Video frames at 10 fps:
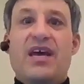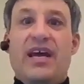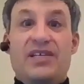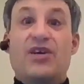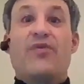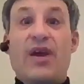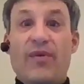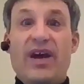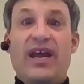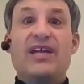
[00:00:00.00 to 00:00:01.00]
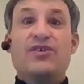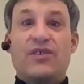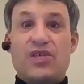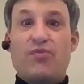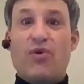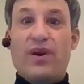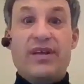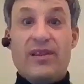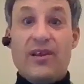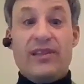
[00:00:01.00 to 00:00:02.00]
It's a great way to enter the sport.
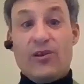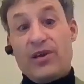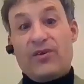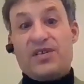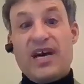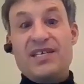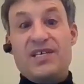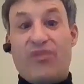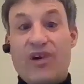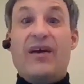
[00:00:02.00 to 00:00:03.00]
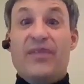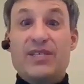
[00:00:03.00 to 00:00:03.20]
And look at those guys at Brown.